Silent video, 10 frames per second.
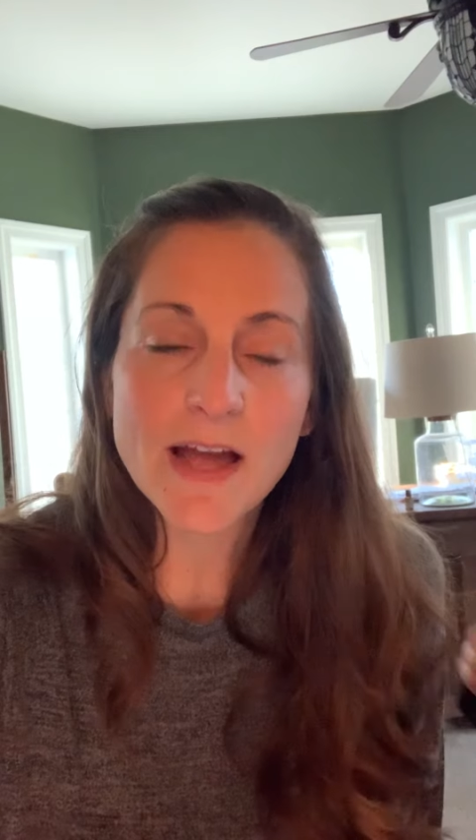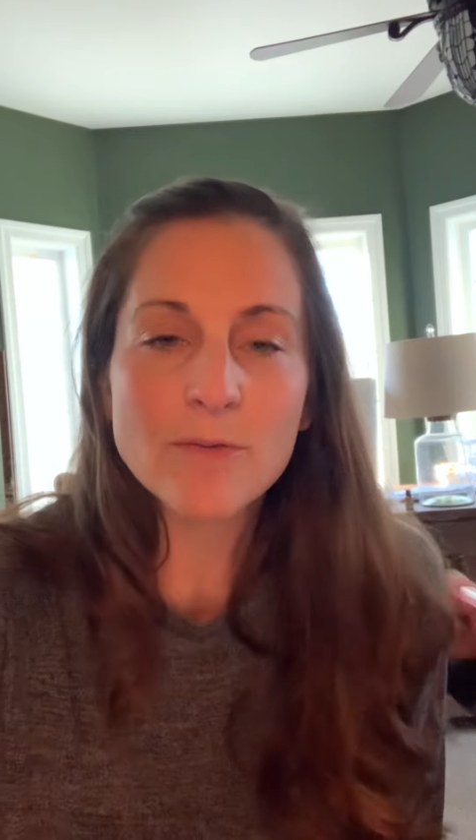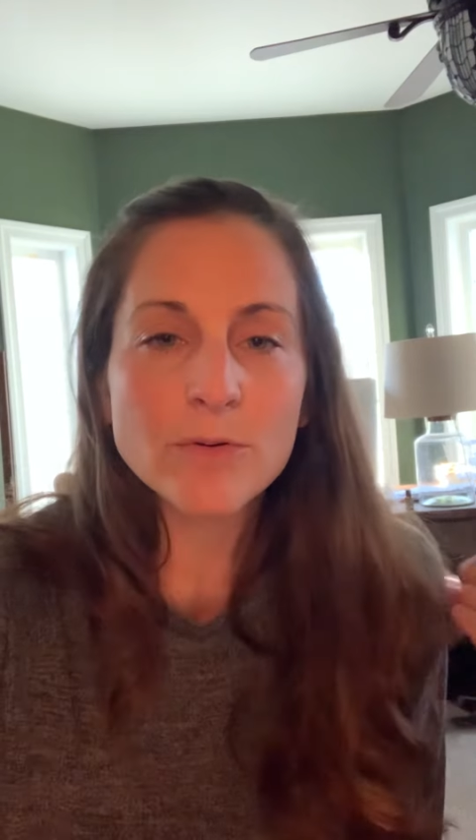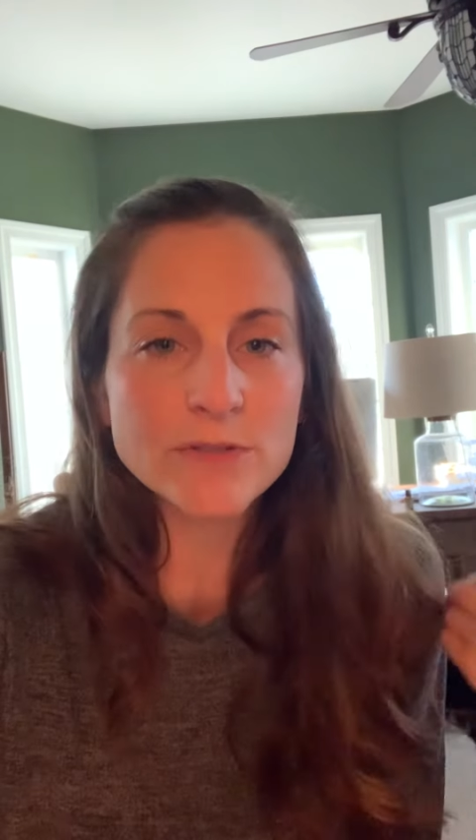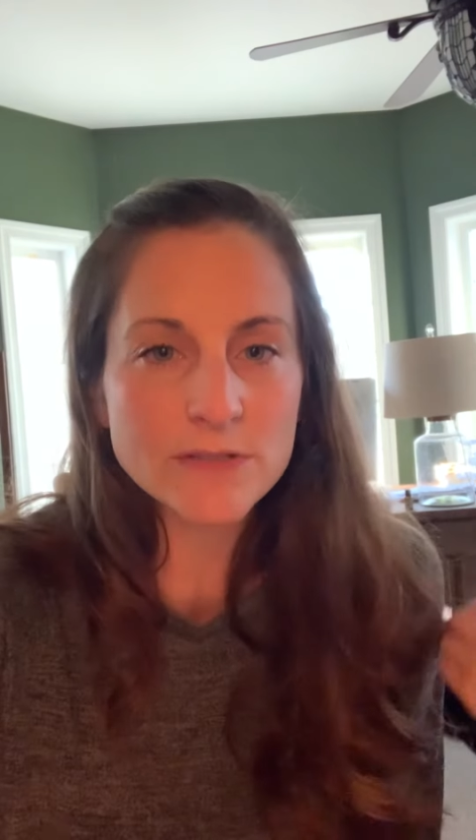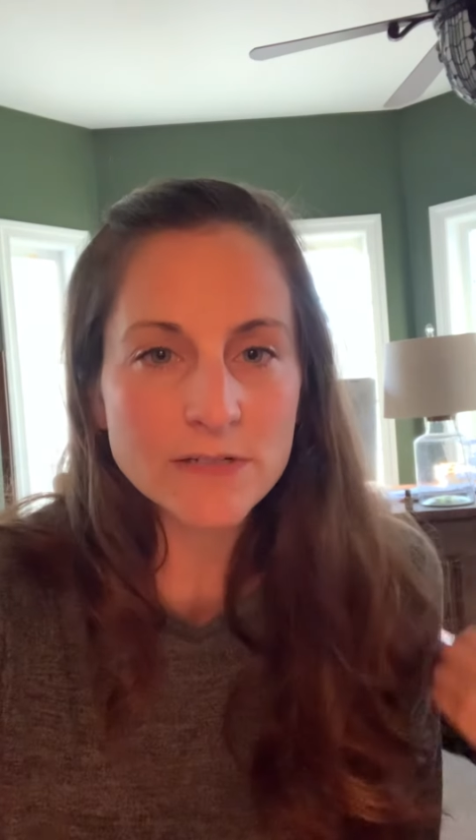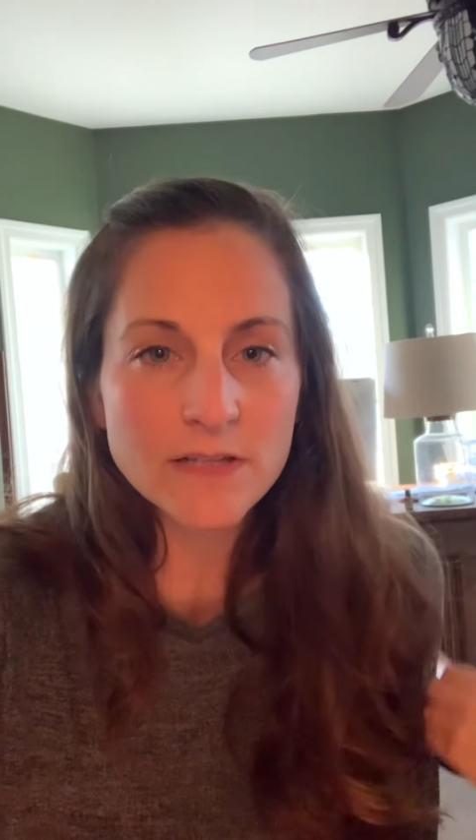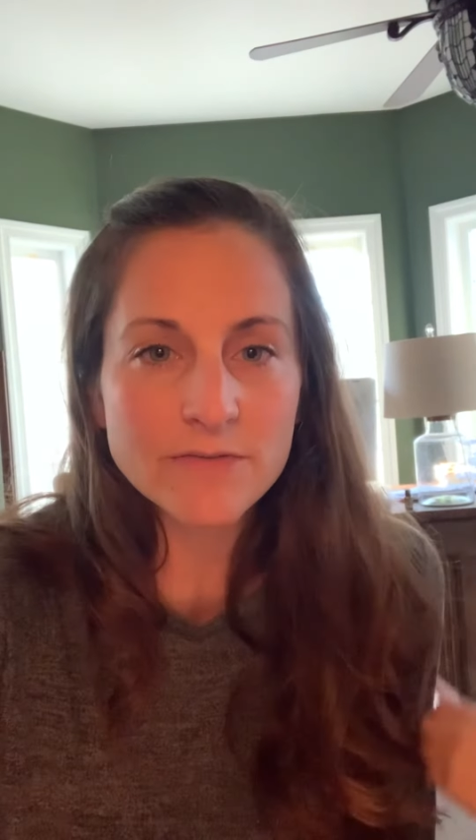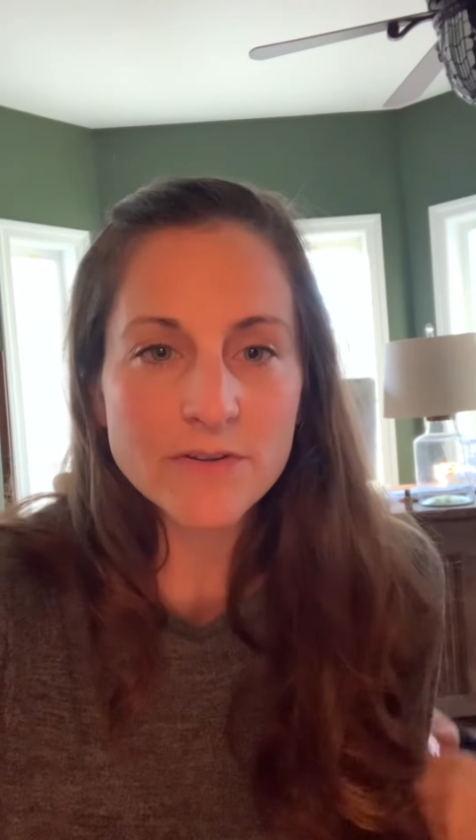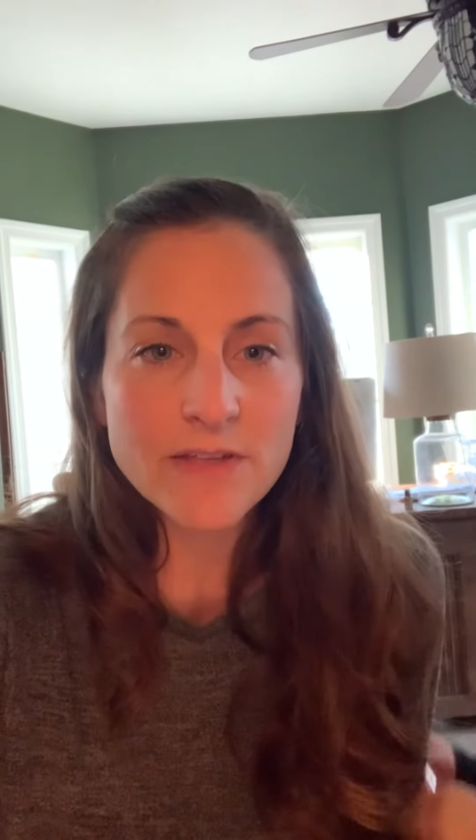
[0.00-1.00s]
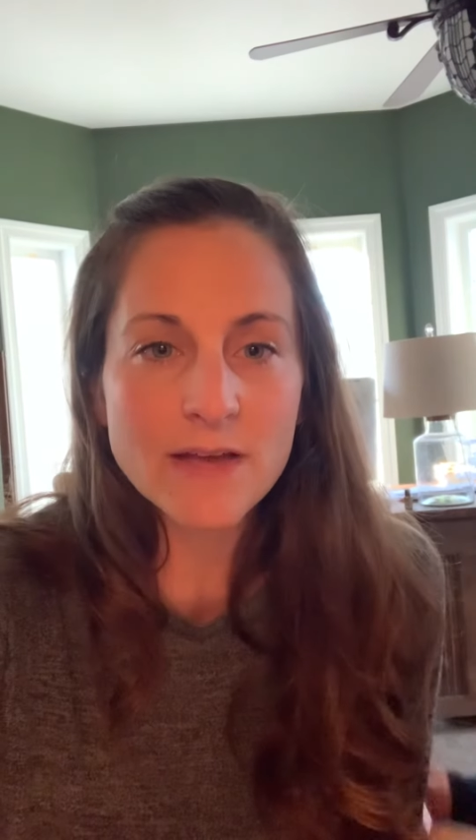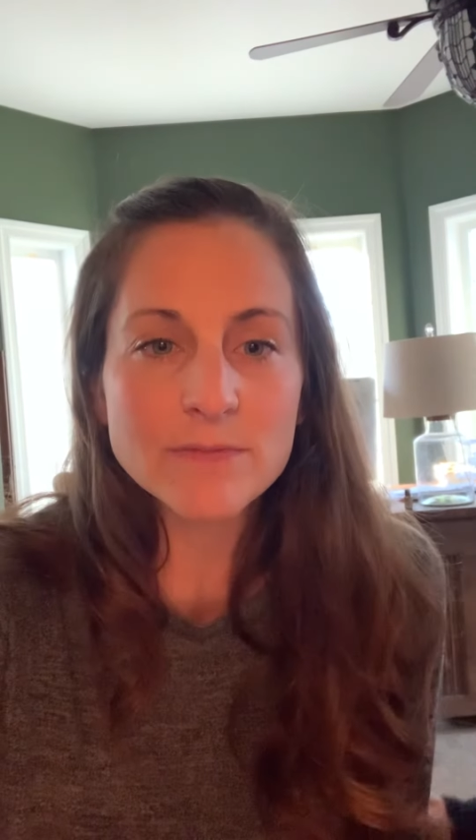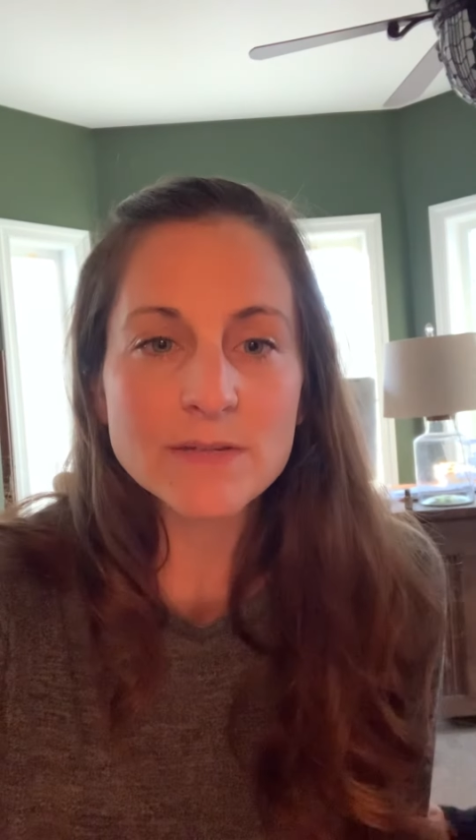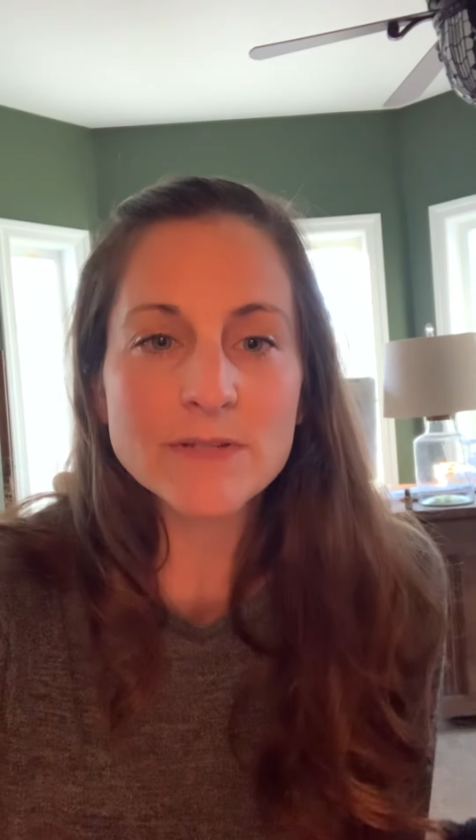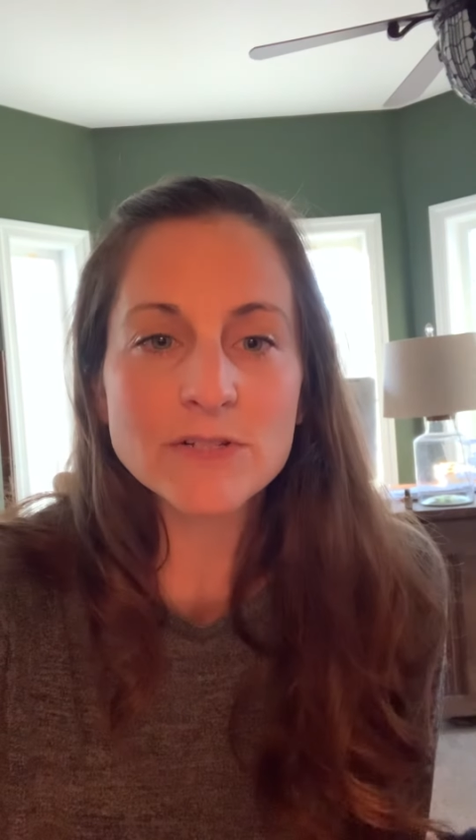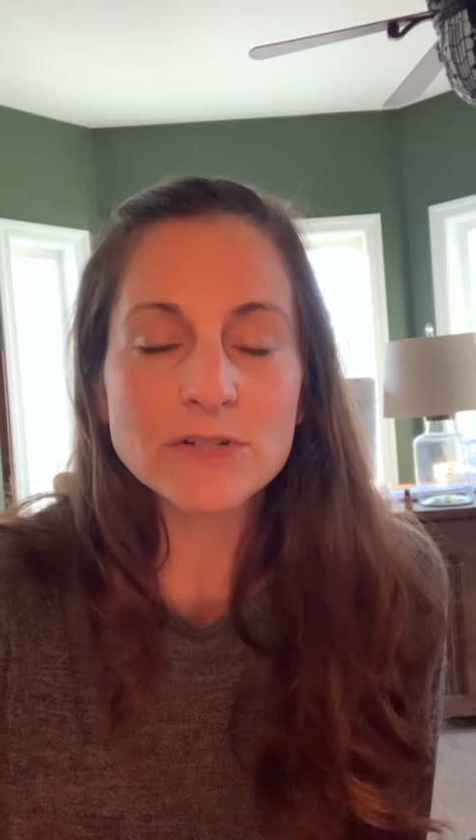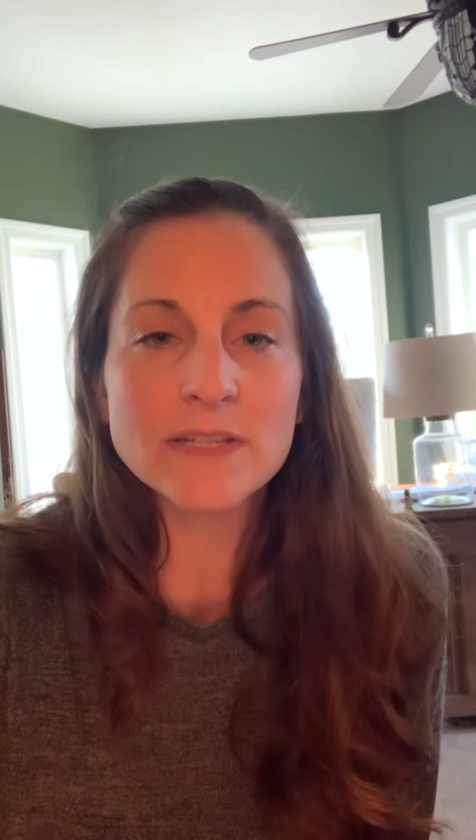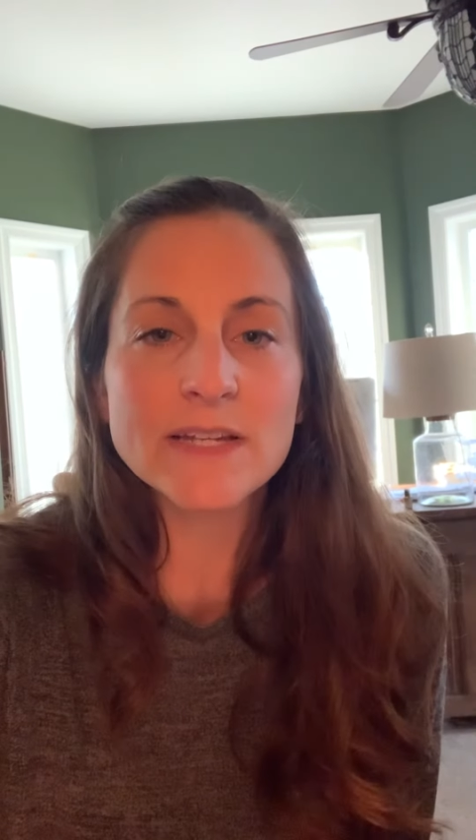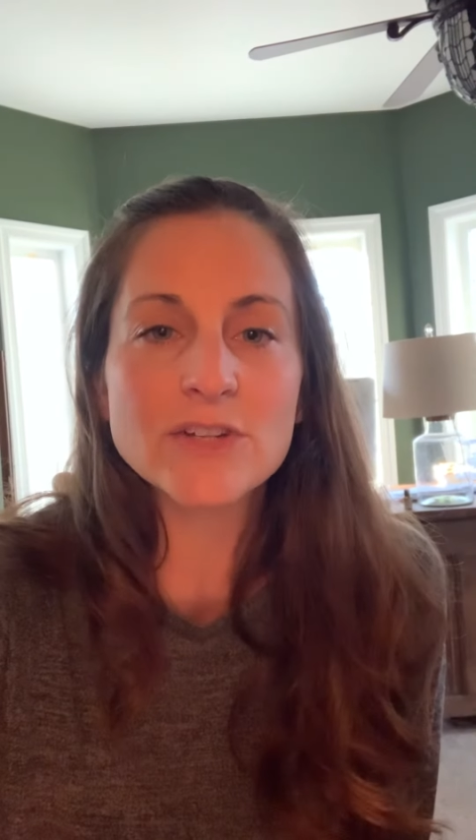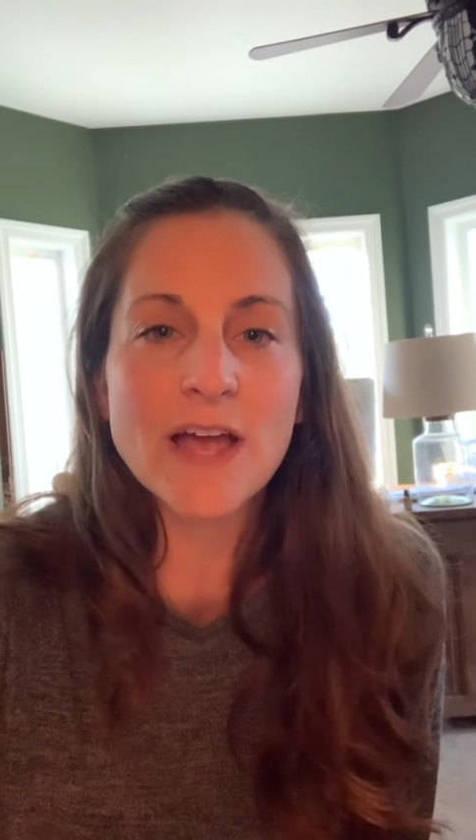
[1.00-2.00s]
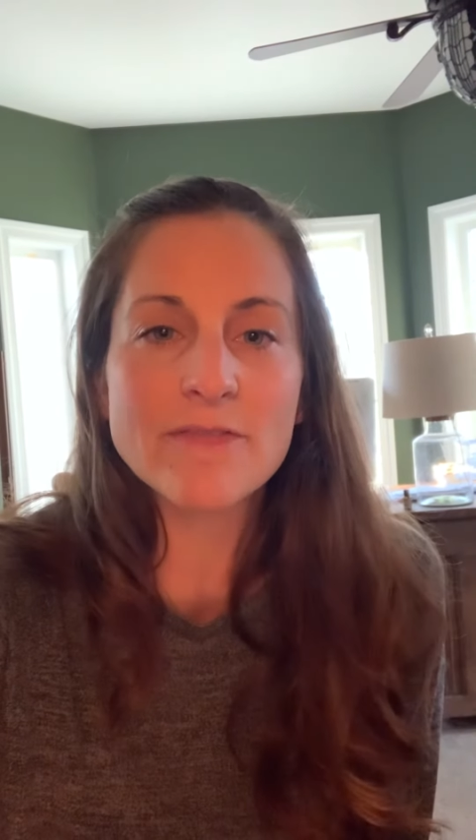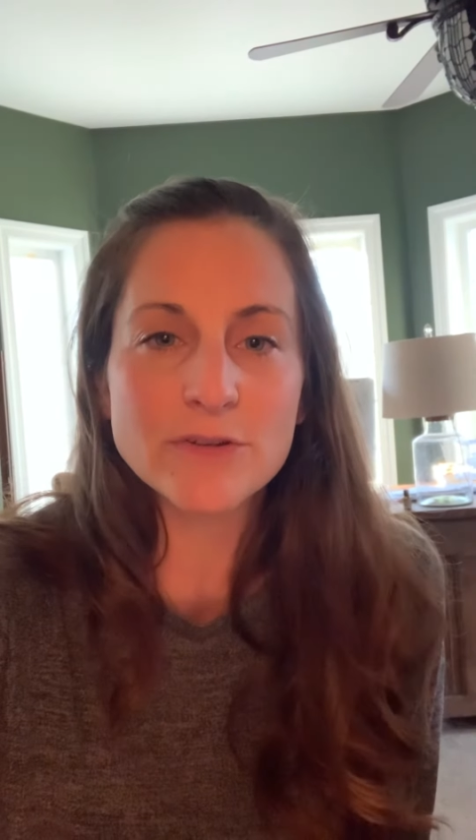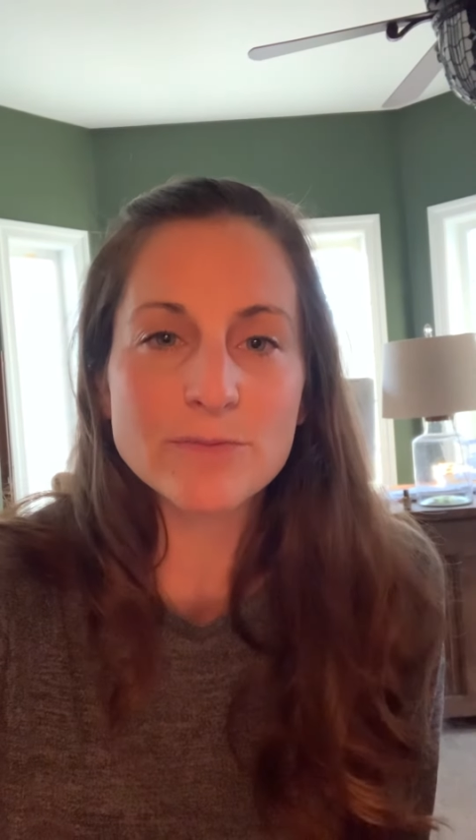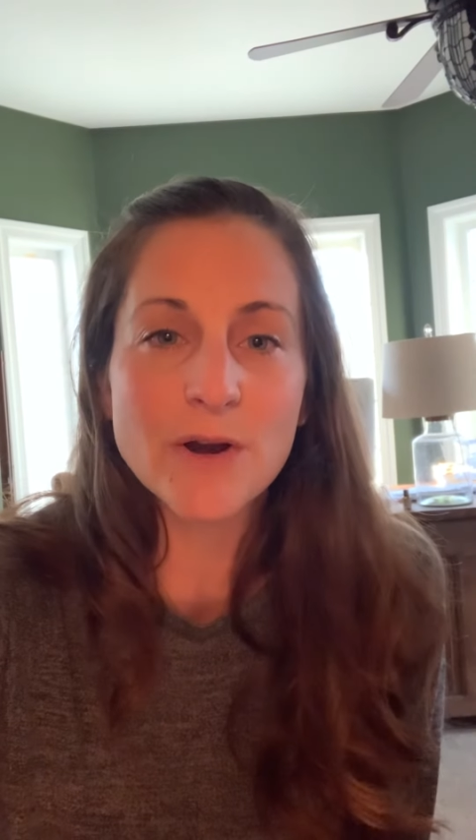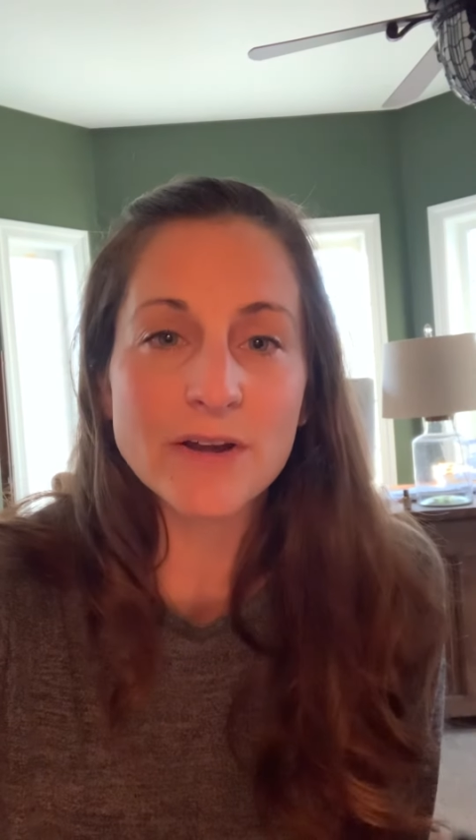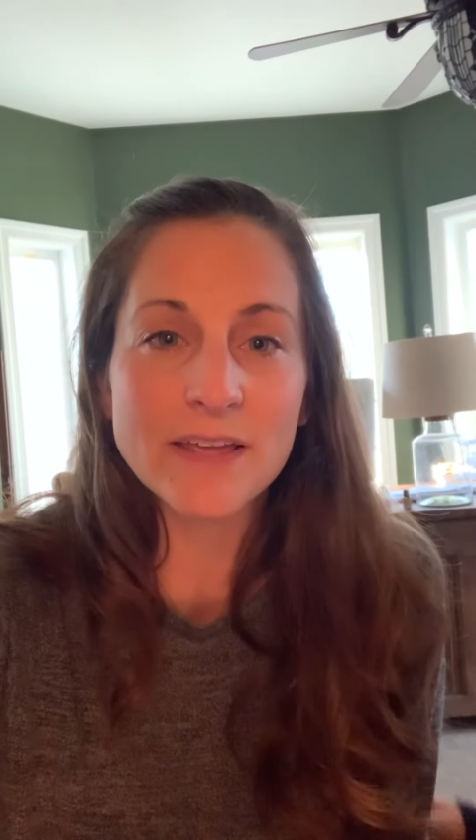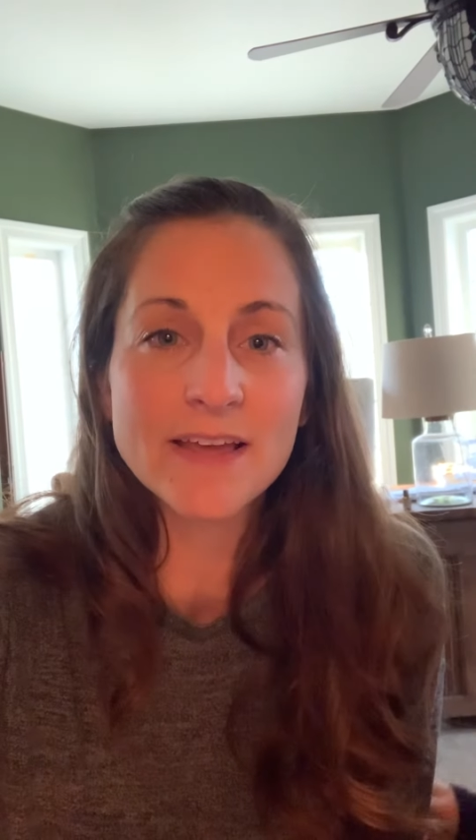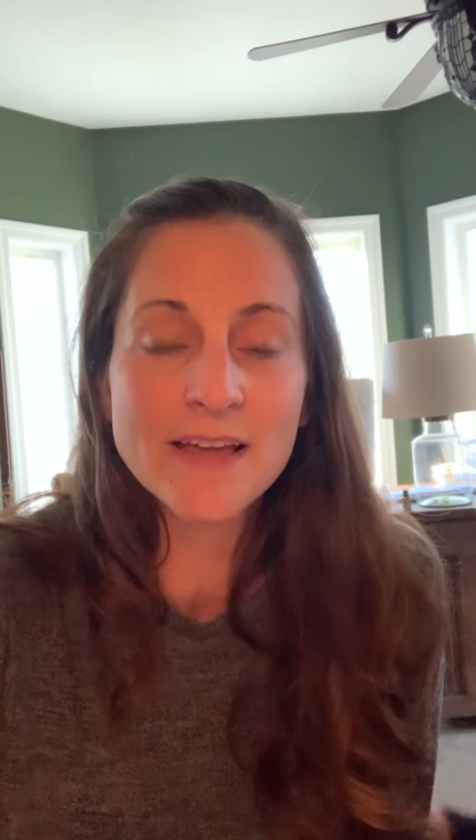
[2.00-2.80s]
I will deliver them to Mr. Lynch after the party.